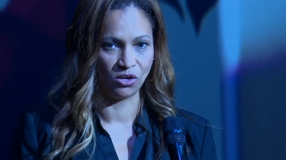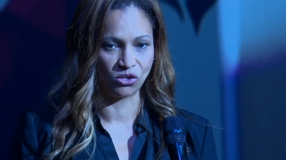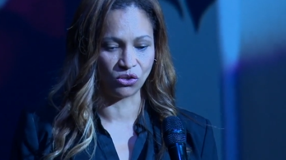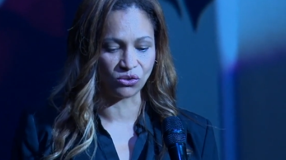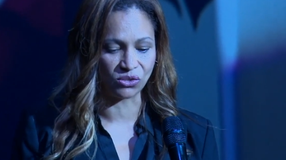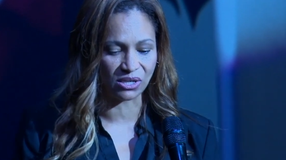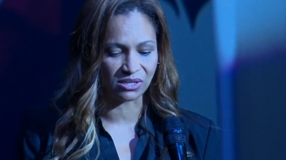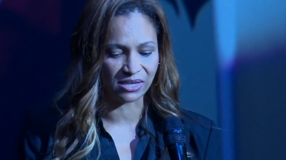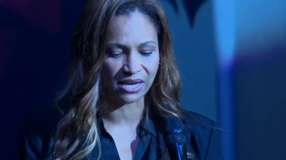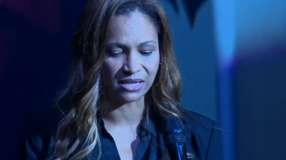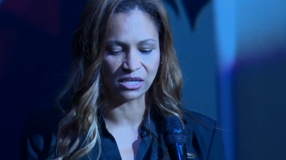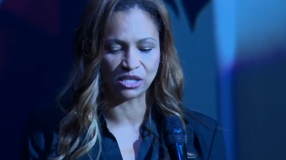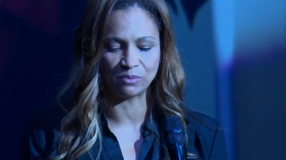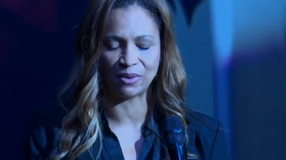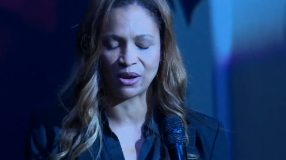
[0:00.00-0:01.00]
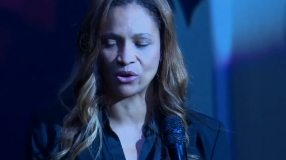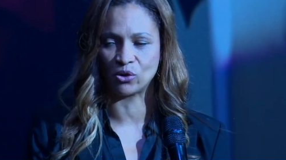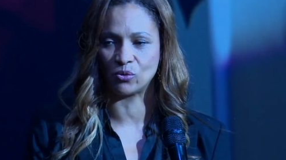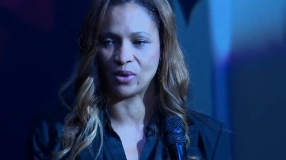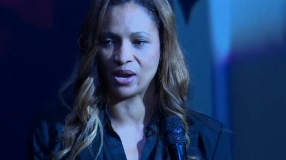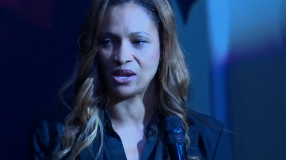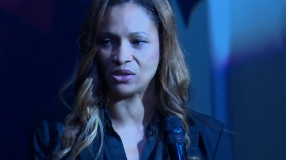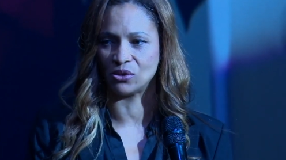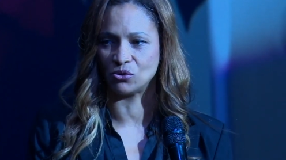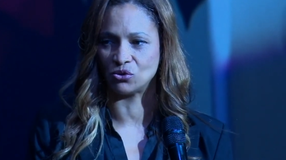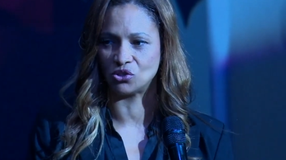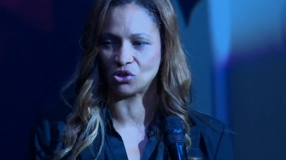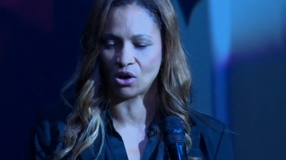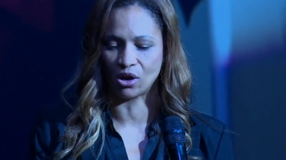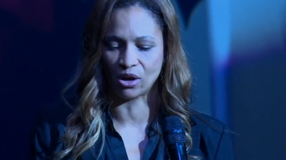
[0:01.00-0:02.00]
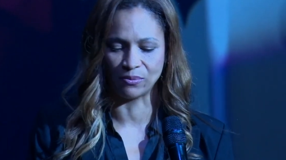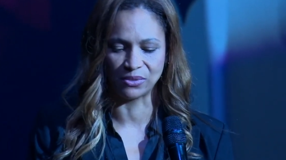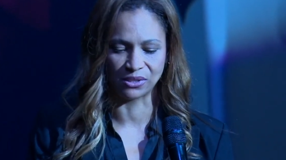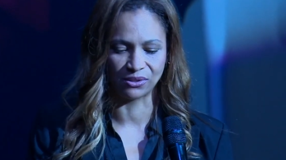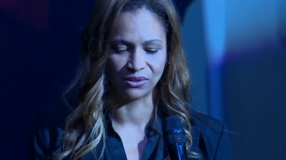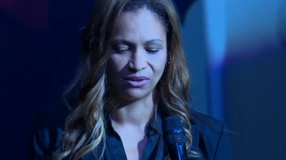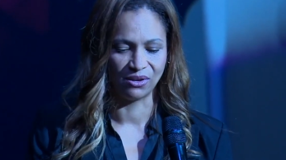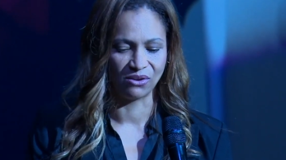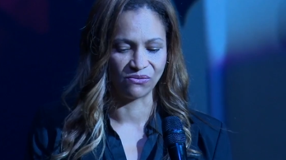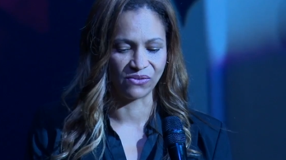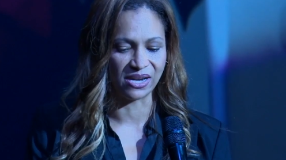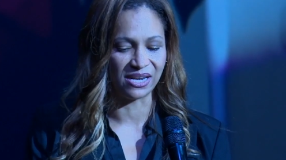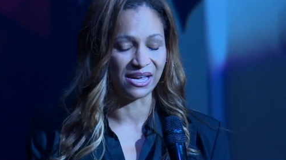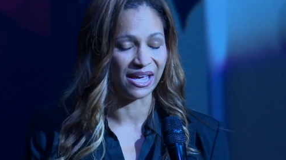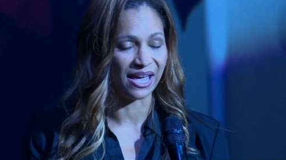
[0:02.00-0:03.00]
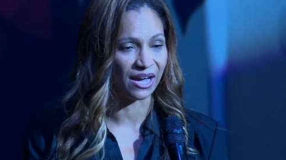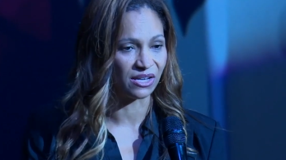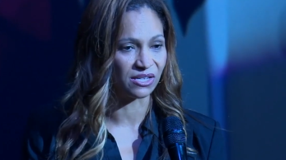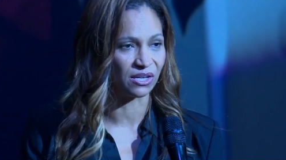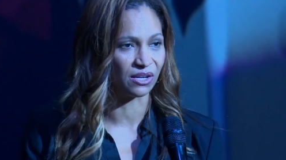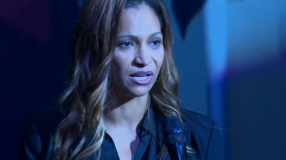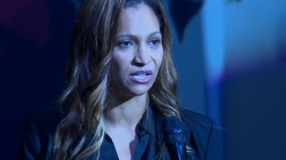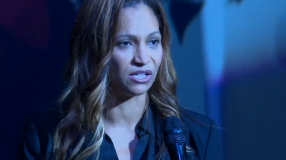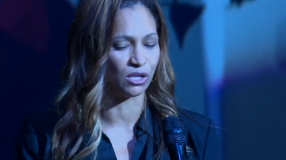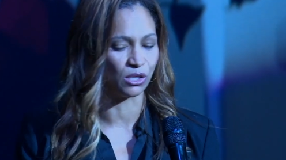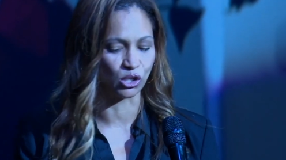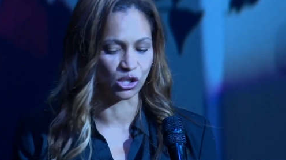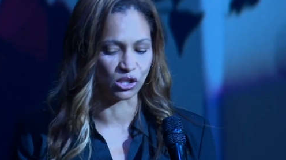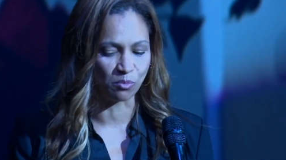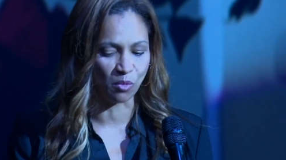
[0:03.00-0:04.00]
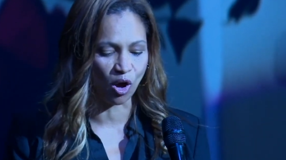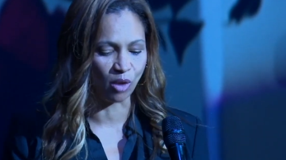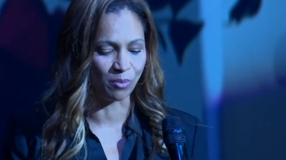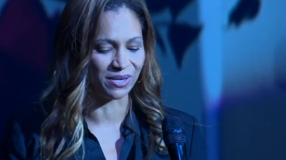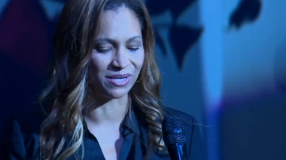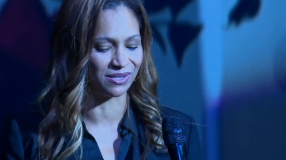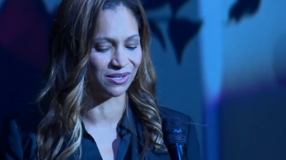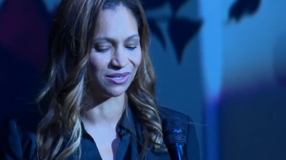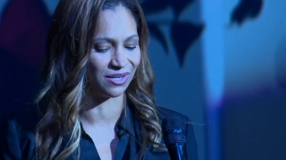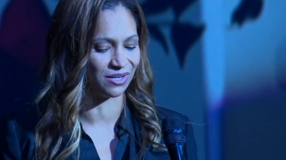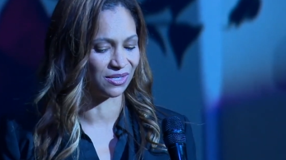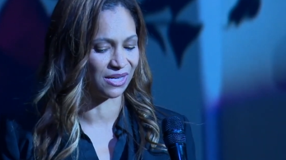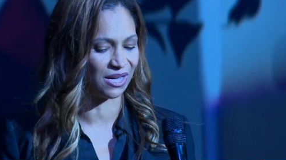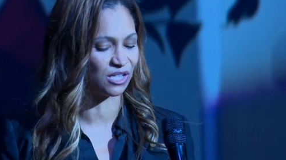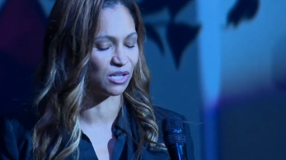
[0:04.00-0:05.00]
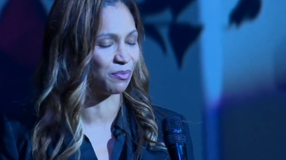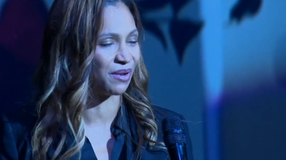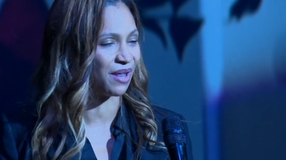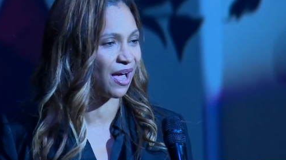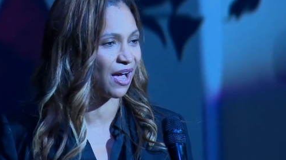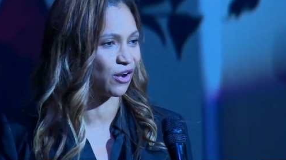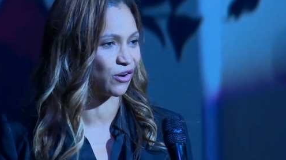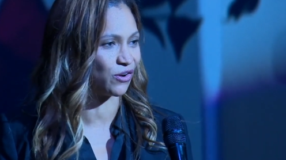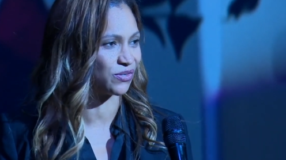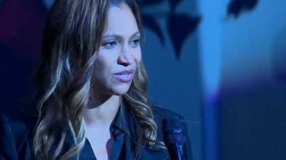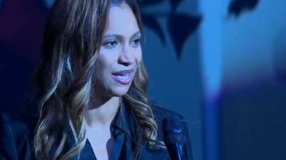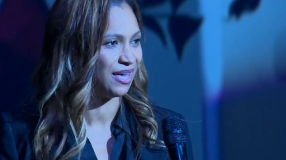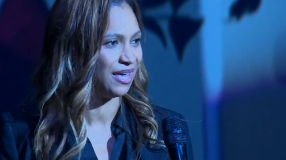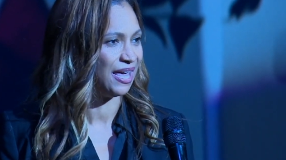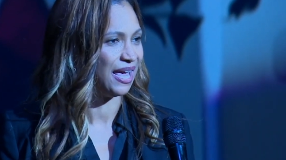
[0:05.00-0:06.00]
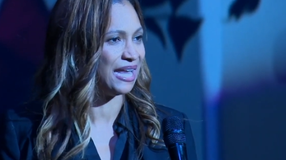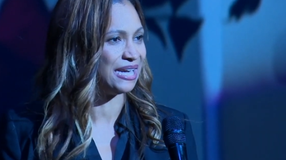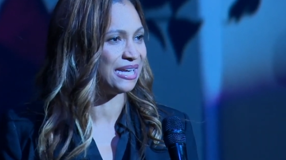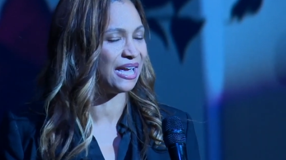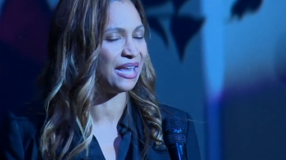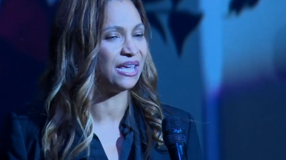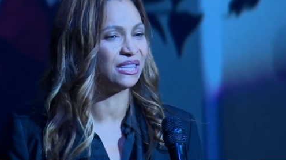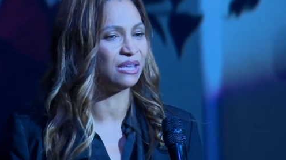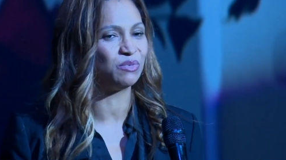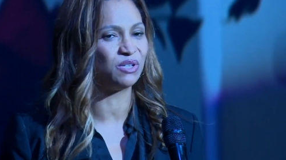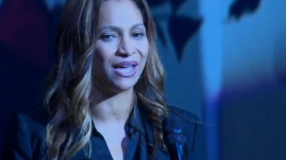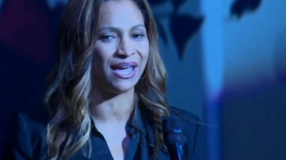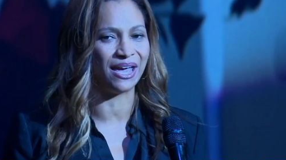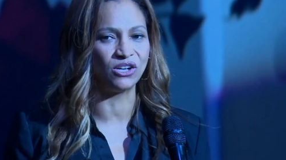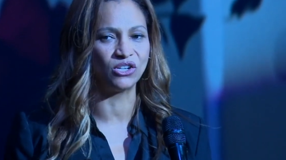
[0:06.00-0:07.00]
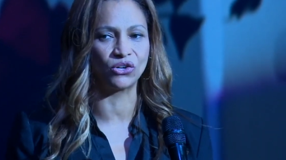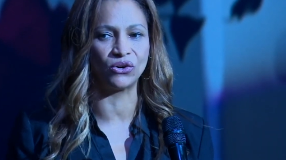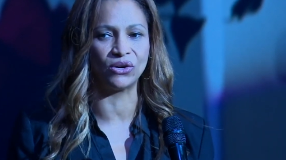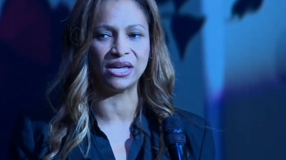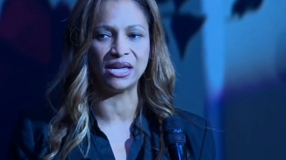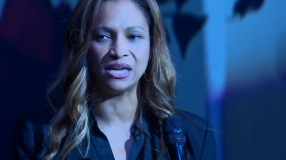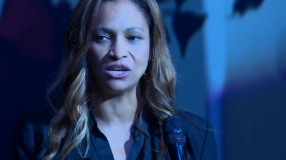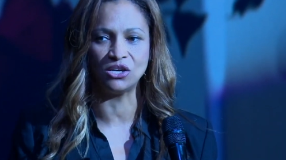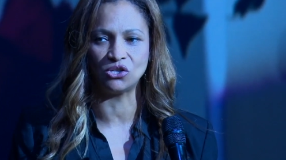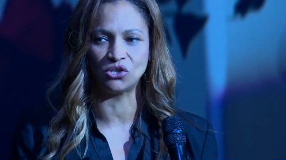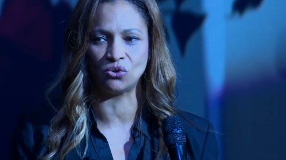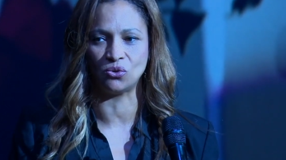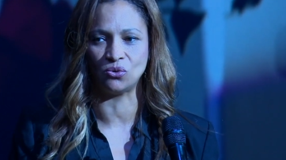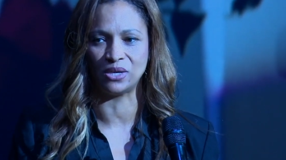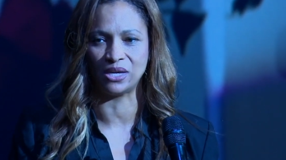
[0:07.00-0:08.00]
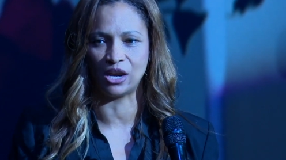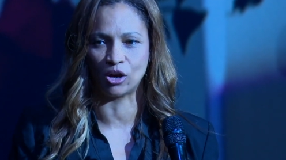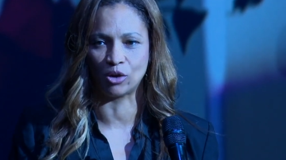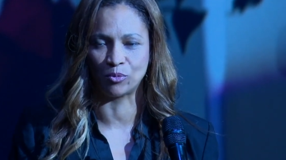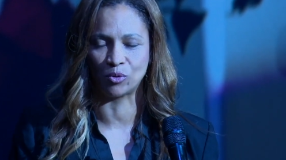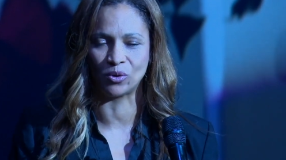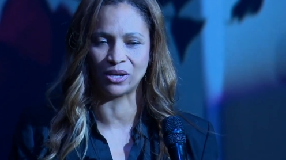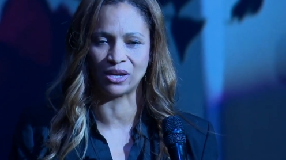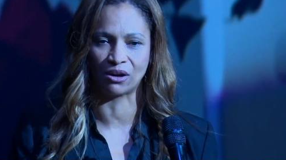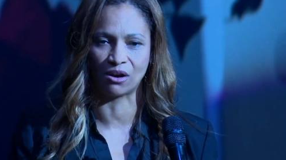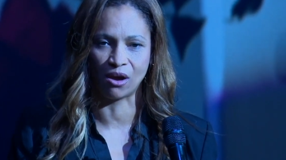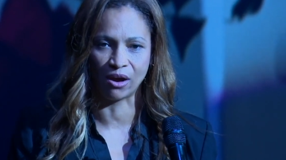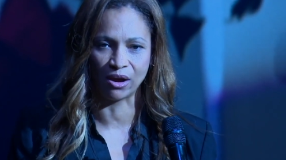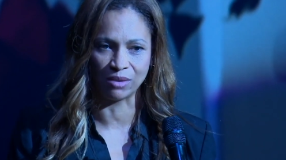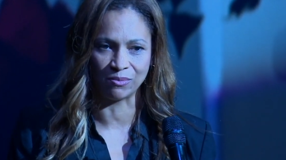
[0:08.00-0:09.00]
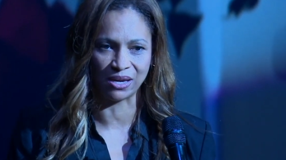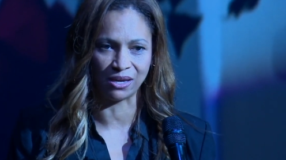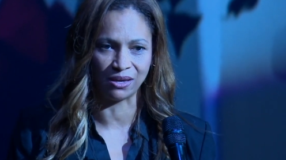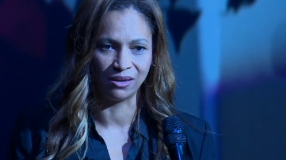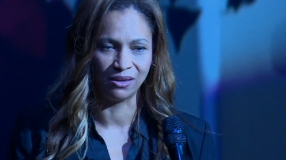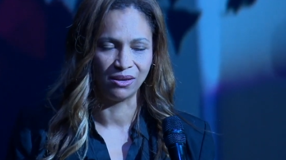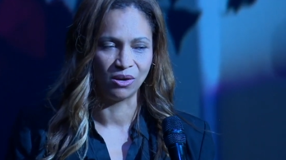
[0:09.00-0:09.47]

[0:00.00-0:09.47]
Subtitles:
So success is about creating those jobs, finding excellence in the small businesses and suppliers, and getting them to enter into the airport economy